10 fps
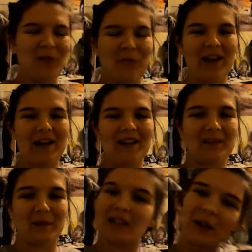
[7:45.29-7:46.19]

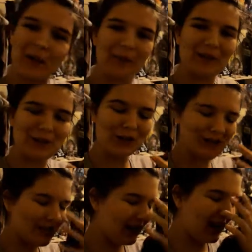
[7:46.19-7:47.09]
because my sewing
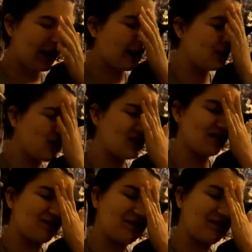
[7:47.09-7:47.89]
machine it just